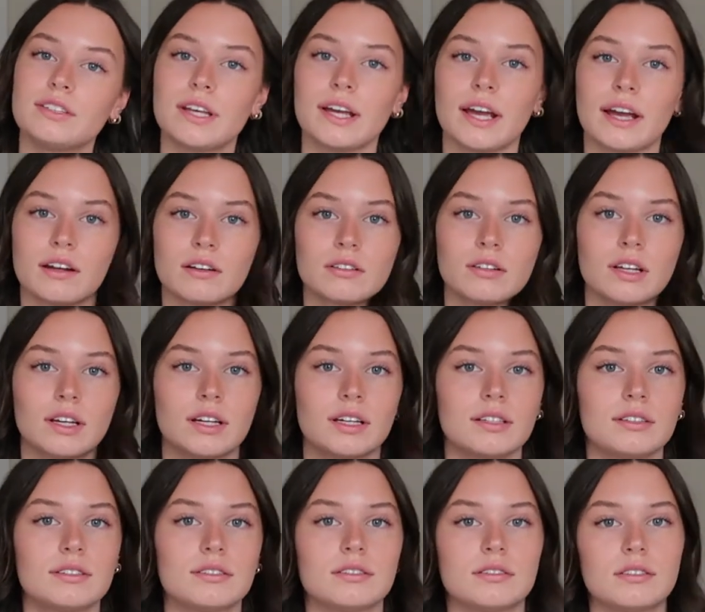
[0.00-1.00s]
to
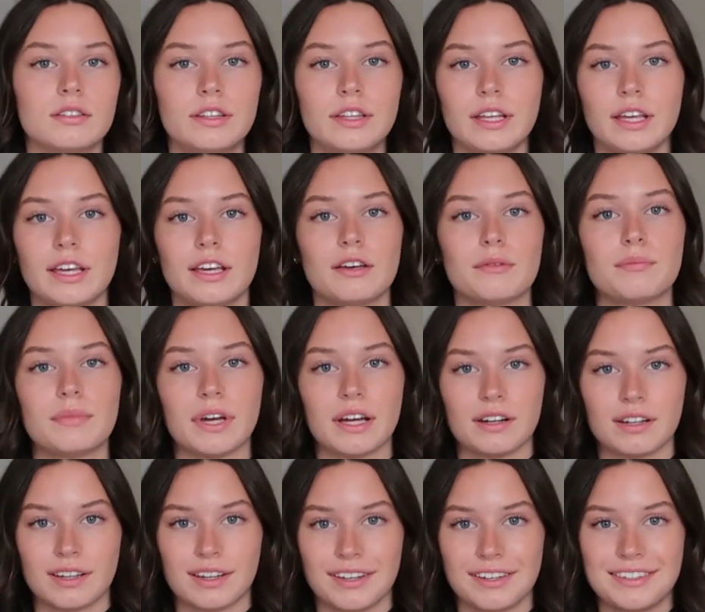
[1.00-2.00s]
analyze the
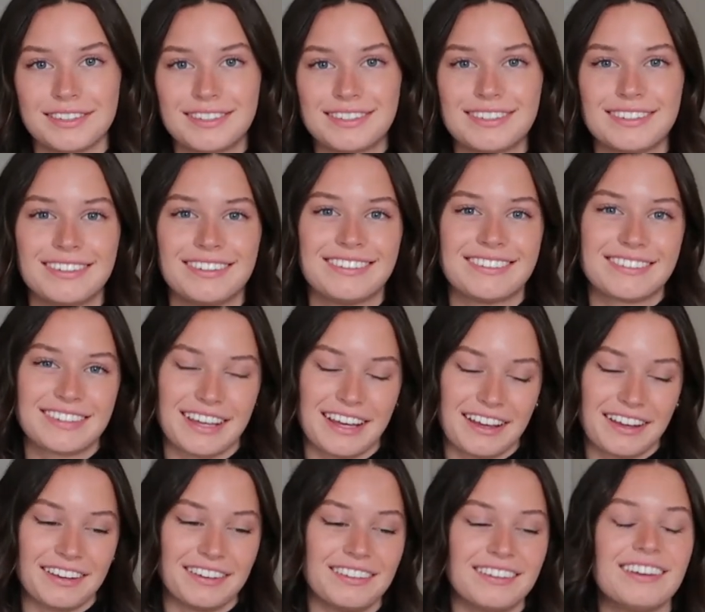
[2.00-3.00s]
mannequin's
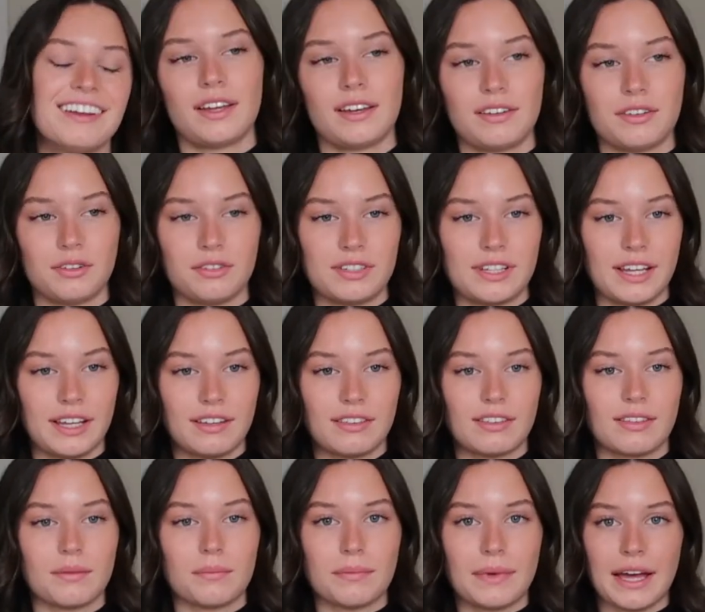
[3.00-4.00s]
skin, and you'll
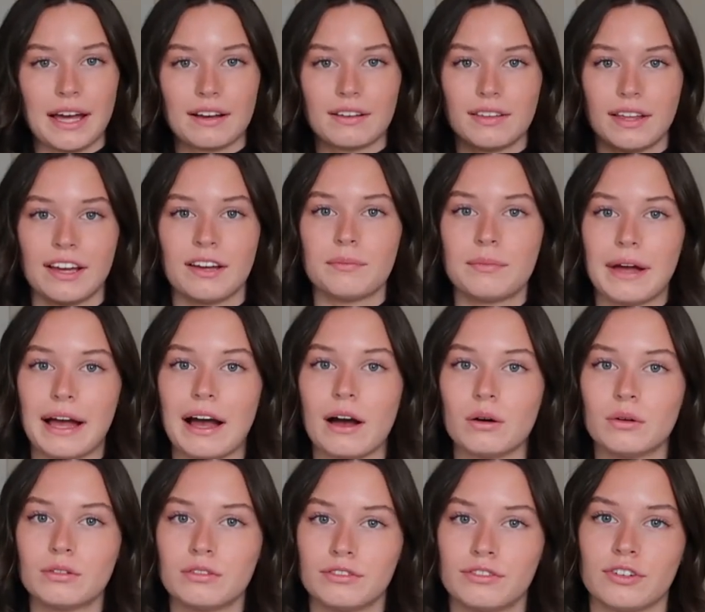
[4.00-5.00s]
take the mag lamp
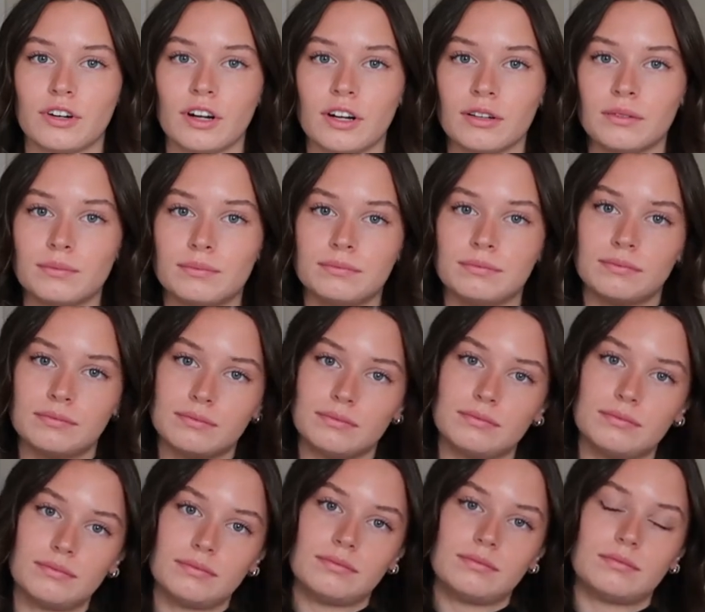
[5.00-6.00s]
out from,
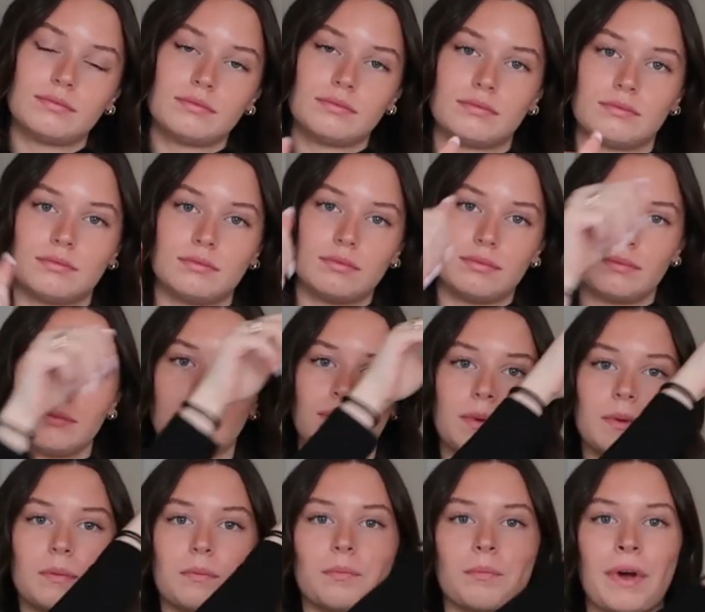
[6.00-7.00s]

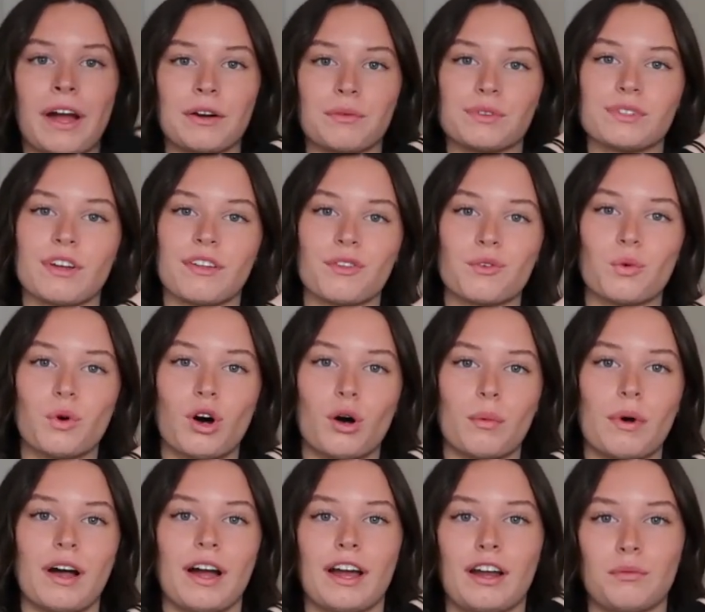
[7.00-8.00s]
mine was on the wall
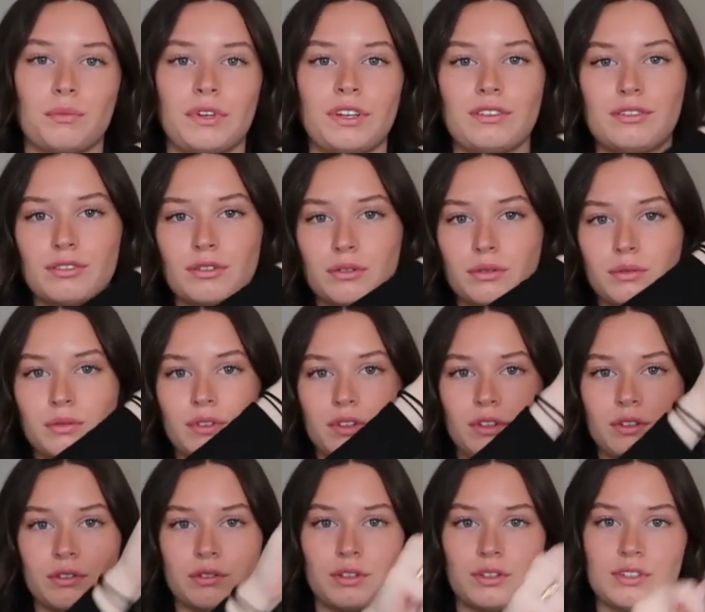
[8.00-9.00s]
behind me, so
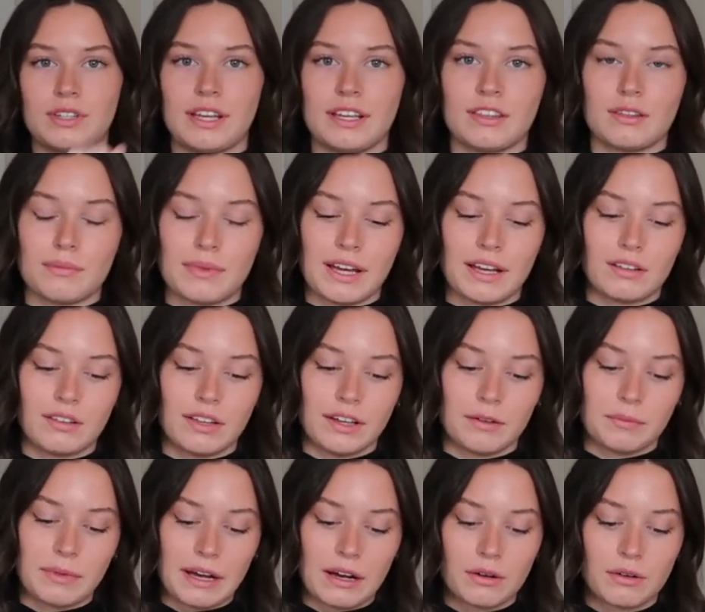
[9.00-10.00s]
you take the mag
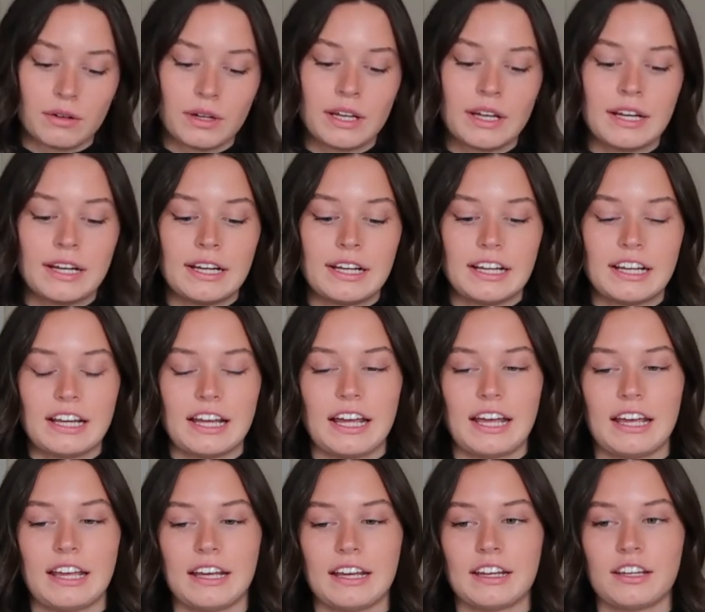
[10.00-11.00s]
lamp out,
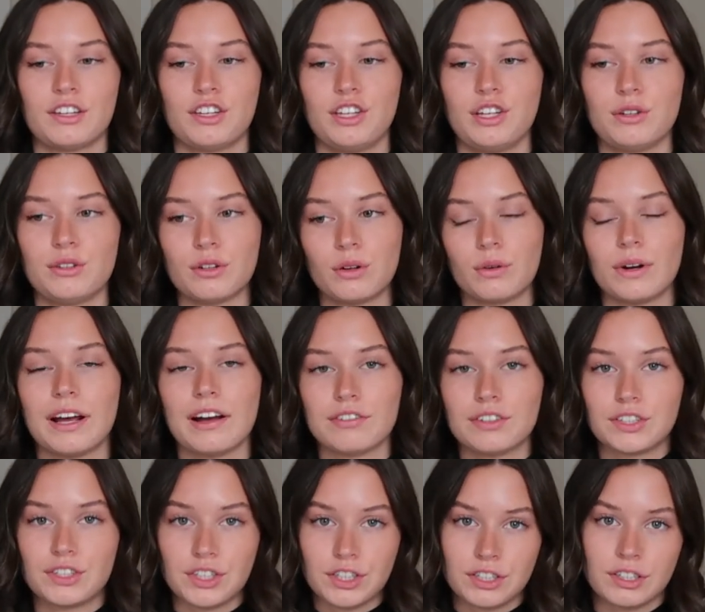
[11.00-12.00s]
and you don't have
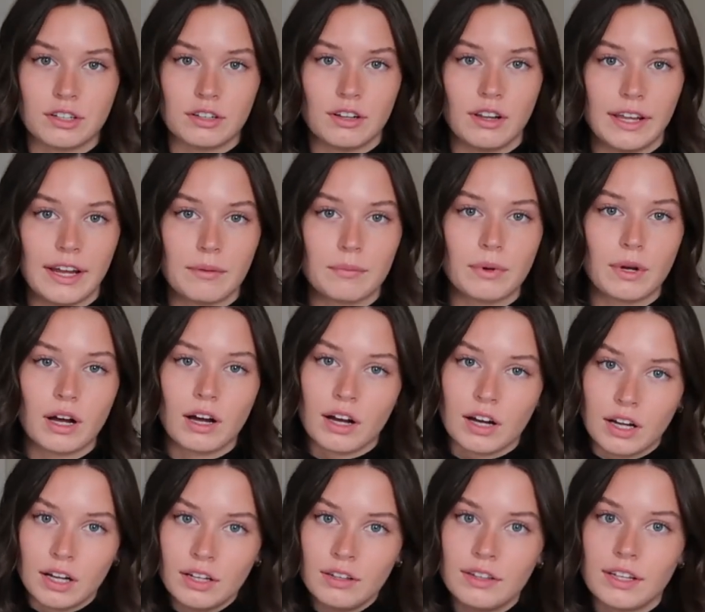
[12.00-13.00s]
to turn the lamp
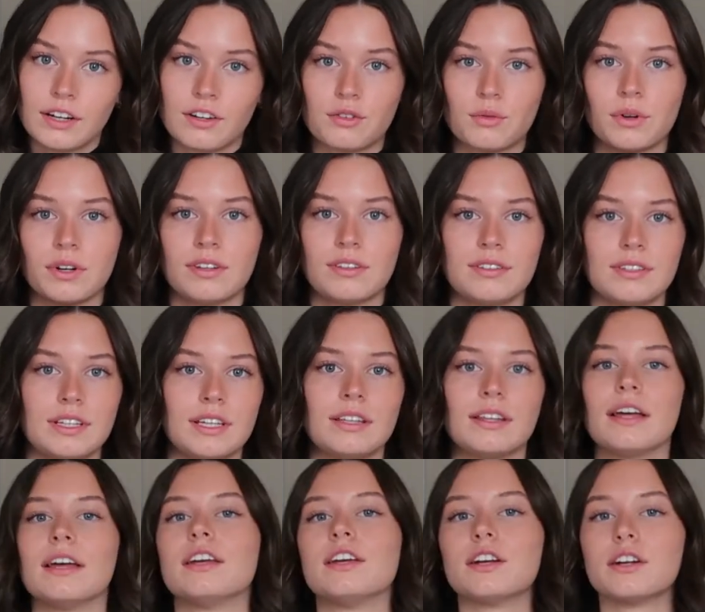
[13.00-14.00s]
on. They just want to see
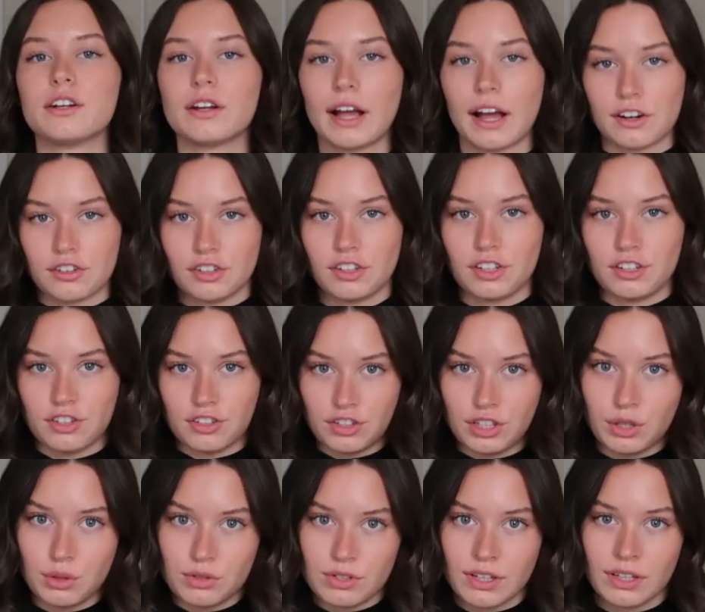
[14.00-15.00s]
that you're actually just
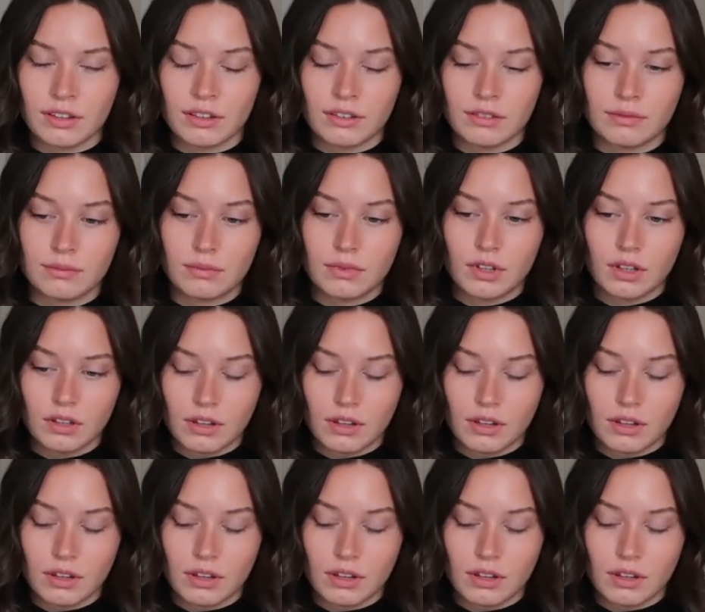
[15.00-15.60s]
using the